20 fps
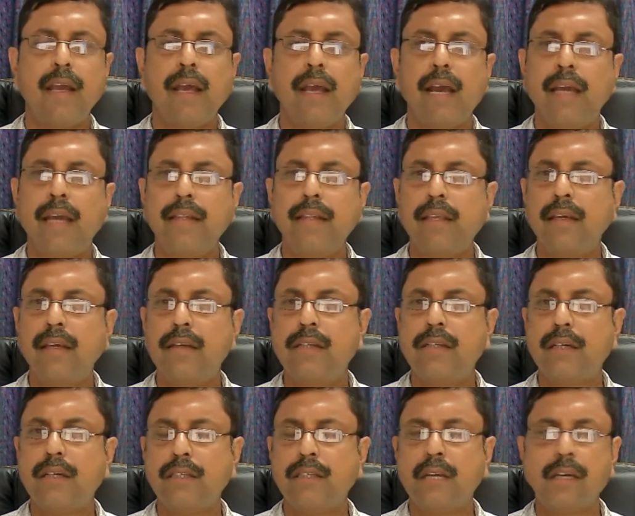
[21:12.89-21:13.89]
I think,
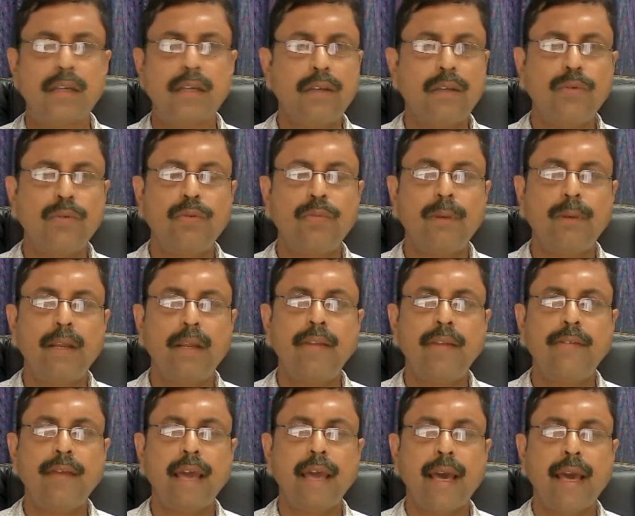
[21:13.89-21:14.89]
Shashank, you please
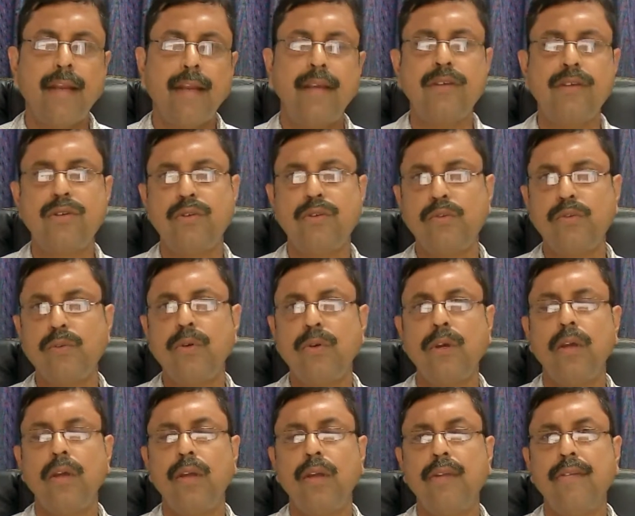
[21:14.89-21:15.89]
arrange to
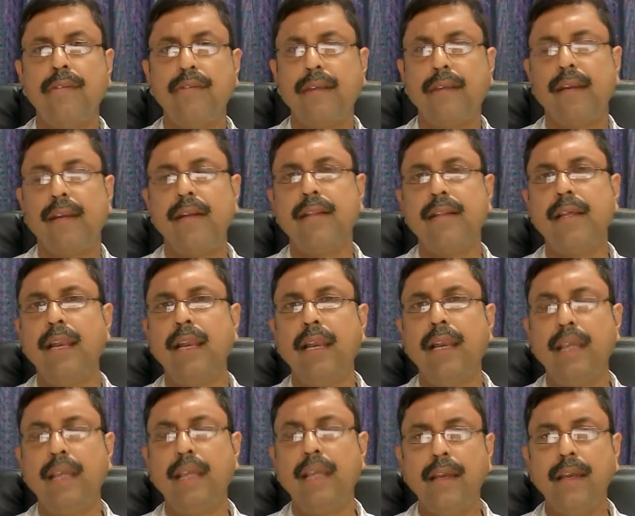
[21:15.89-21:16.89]
send the
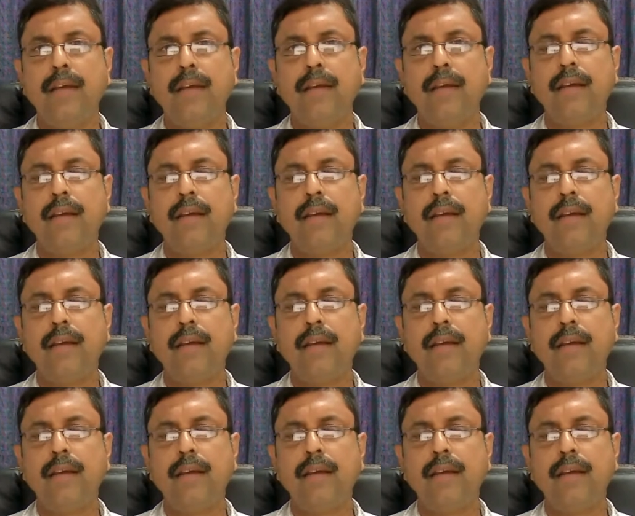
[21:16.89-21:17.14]
link